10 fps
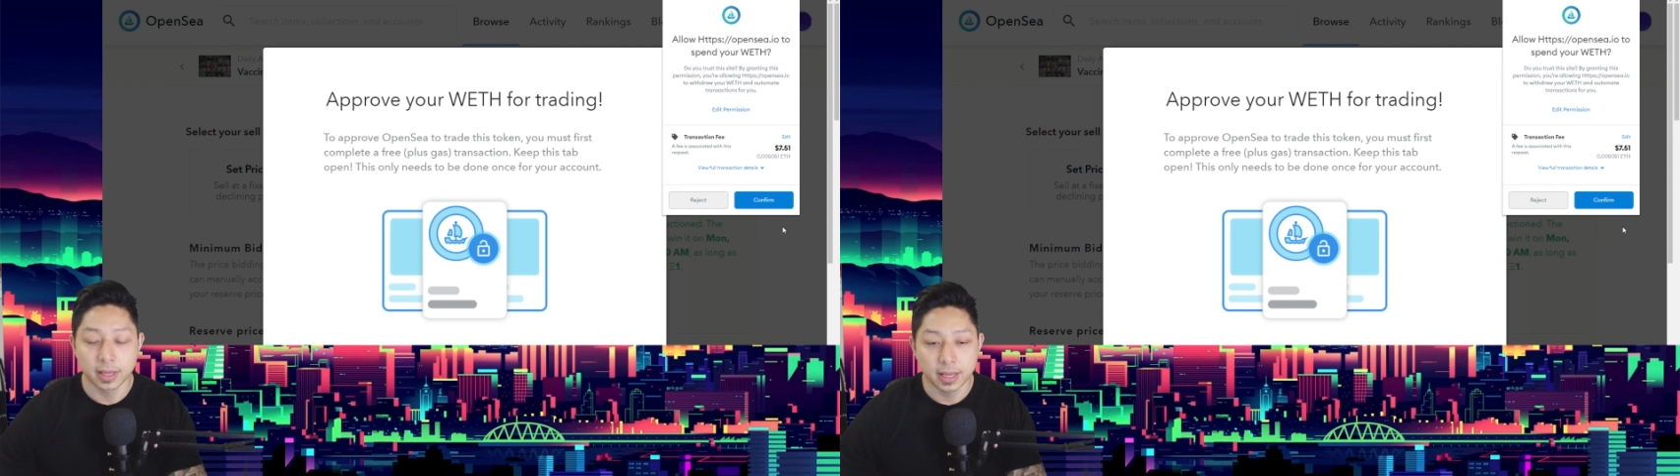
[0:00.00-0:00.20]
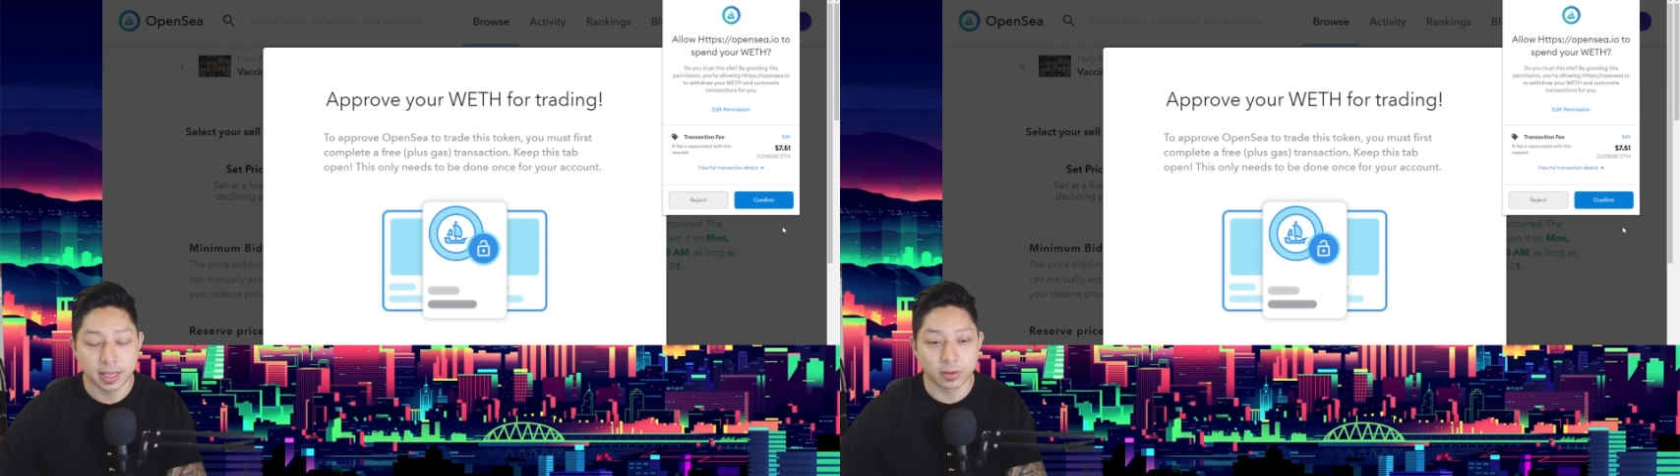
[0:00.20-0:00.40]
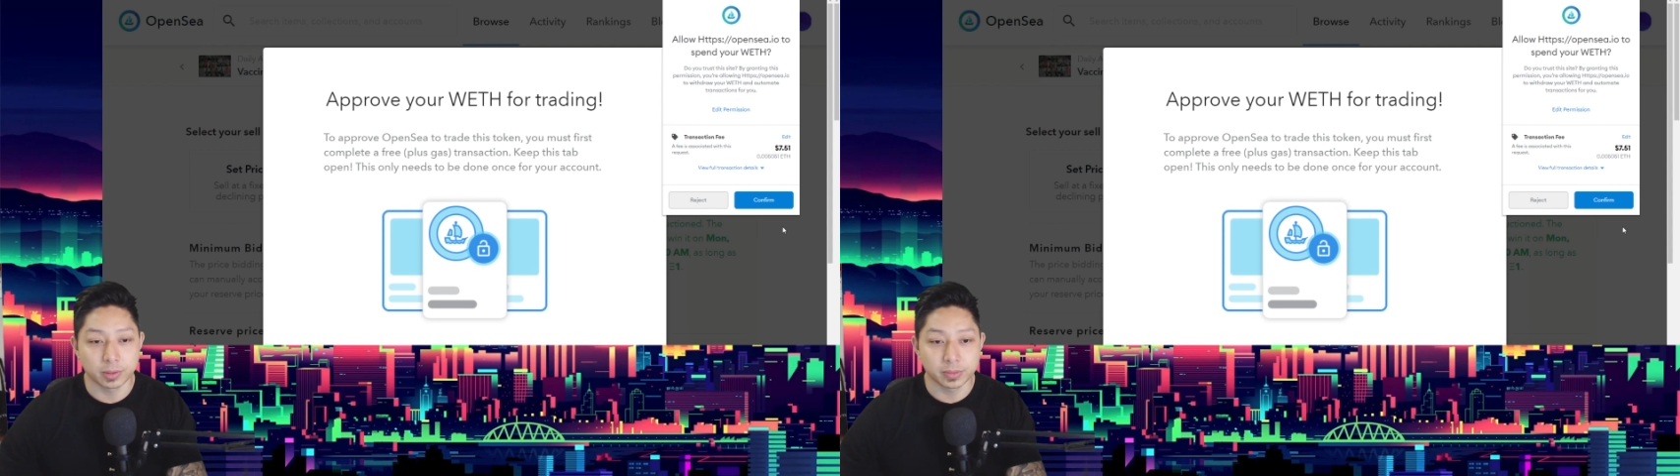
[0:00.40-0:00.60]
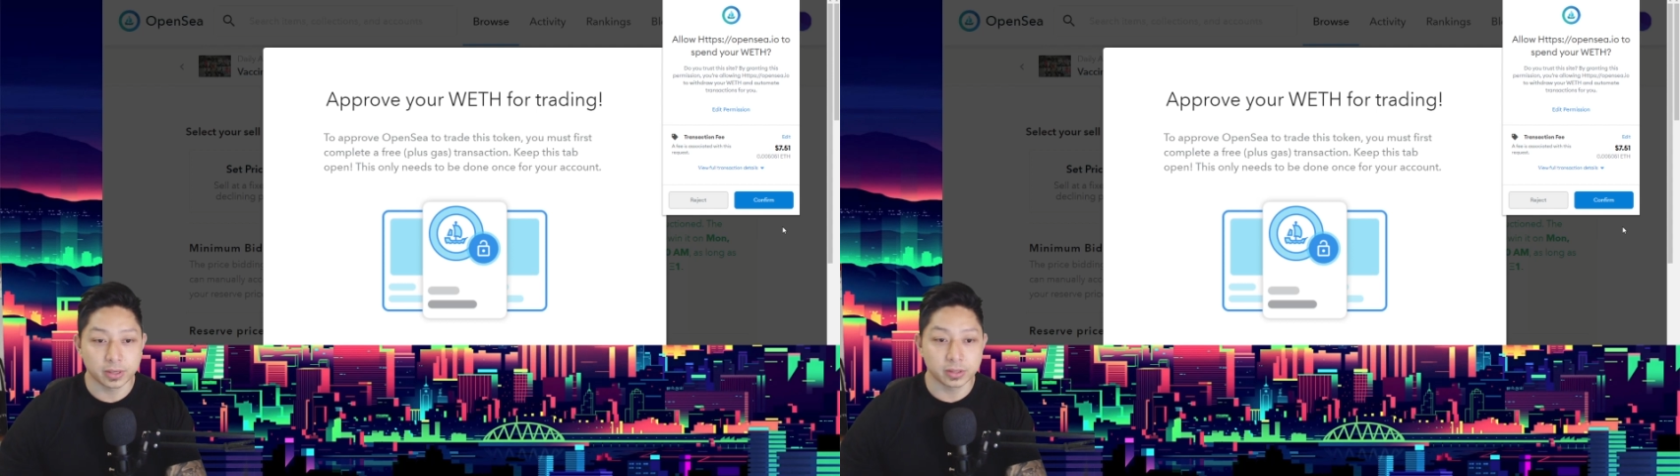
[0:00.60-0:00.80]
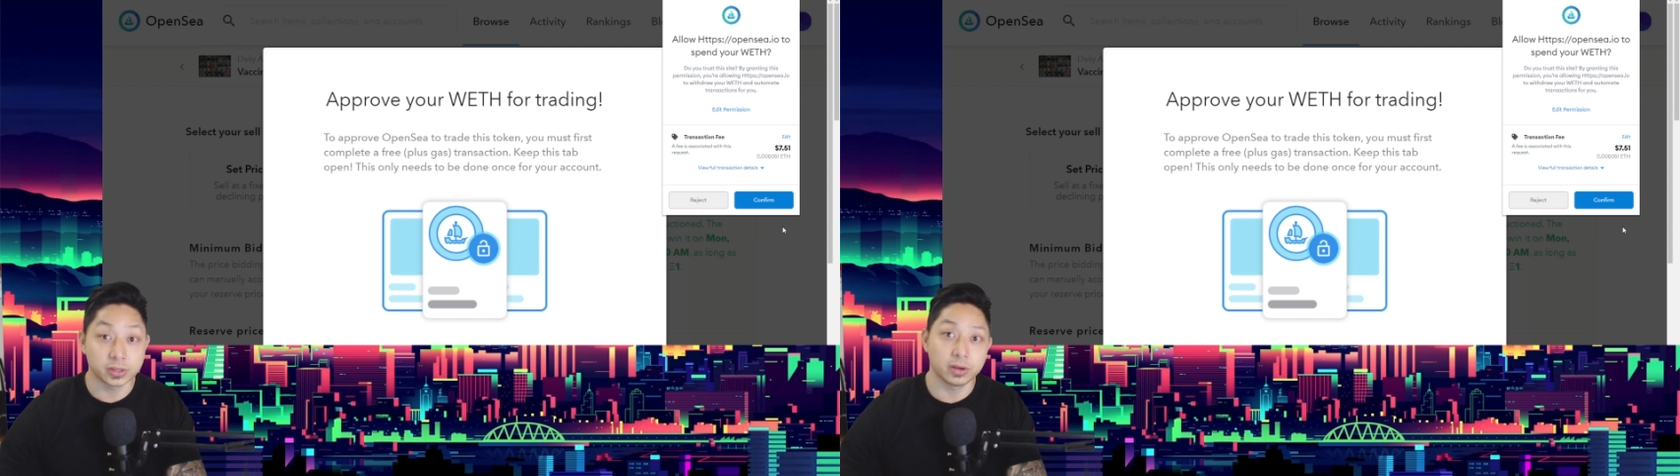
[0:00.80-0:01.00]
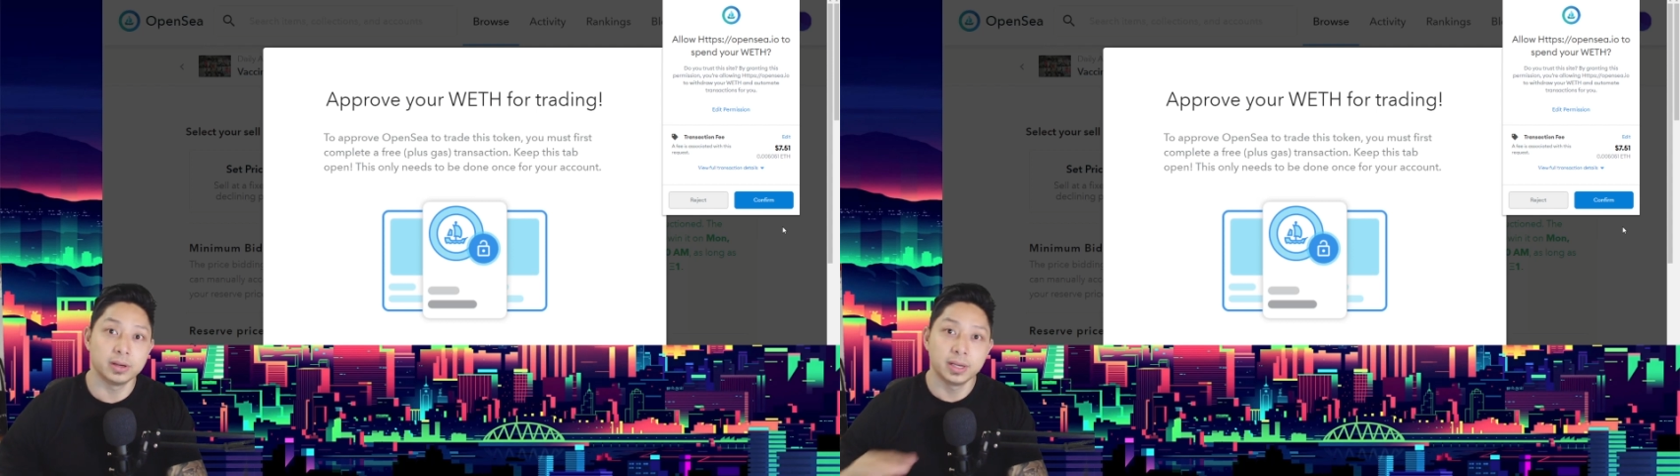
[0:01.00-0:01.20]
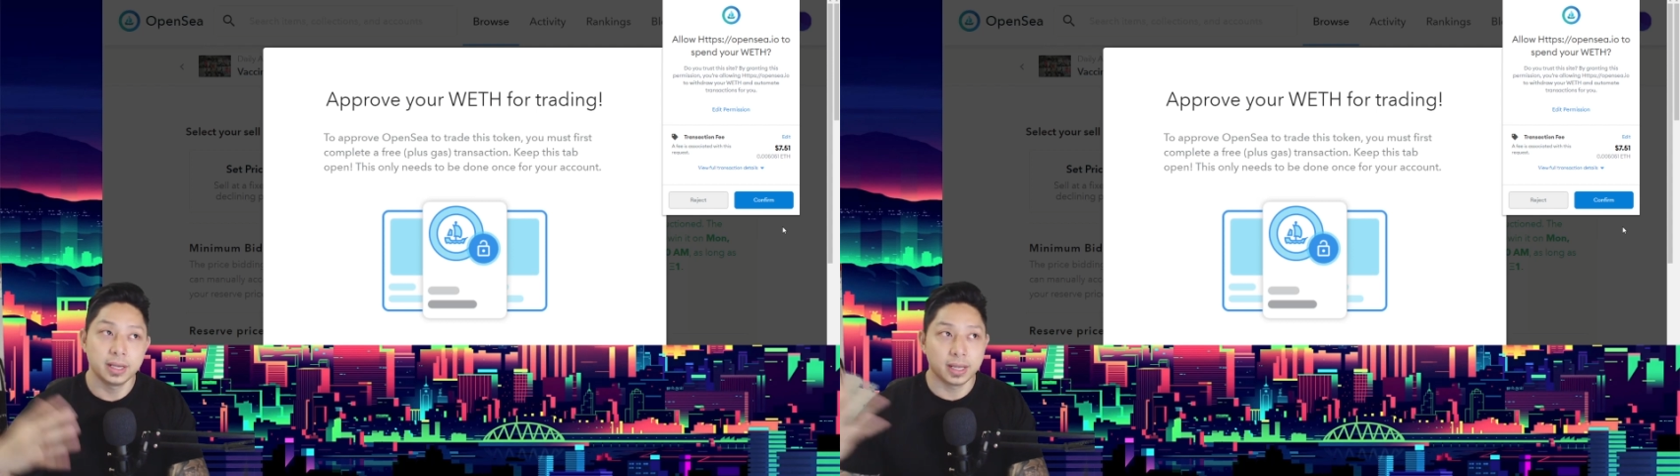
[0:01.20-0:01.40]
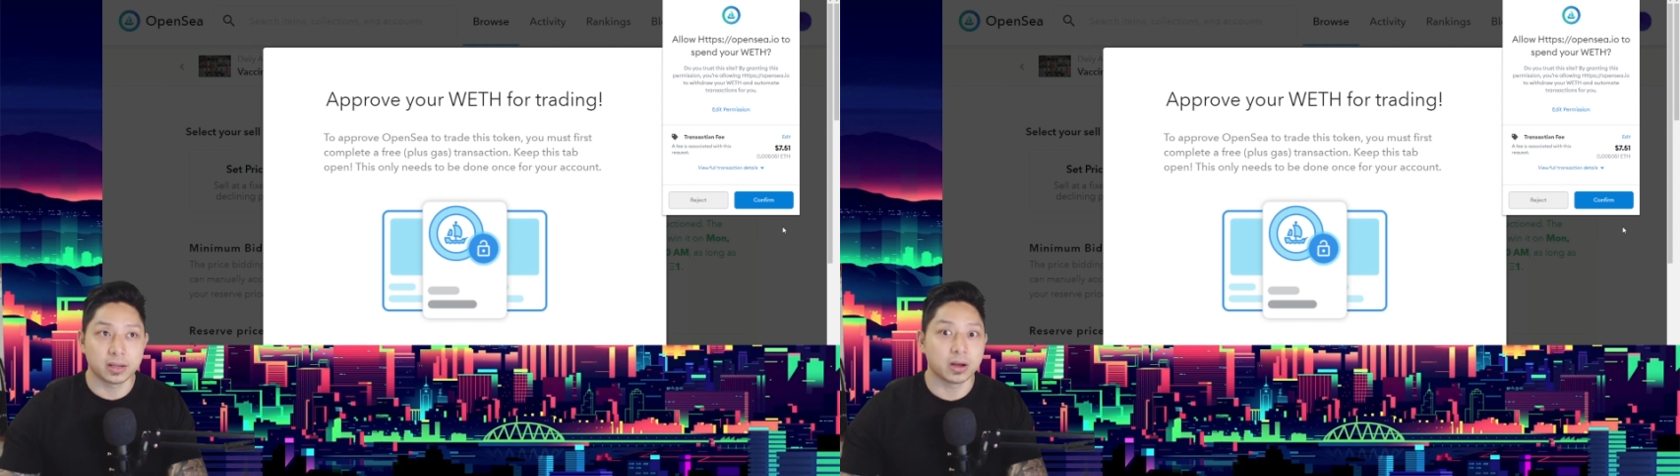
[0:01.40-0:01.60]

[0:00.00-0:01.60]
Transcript: in crypto. So it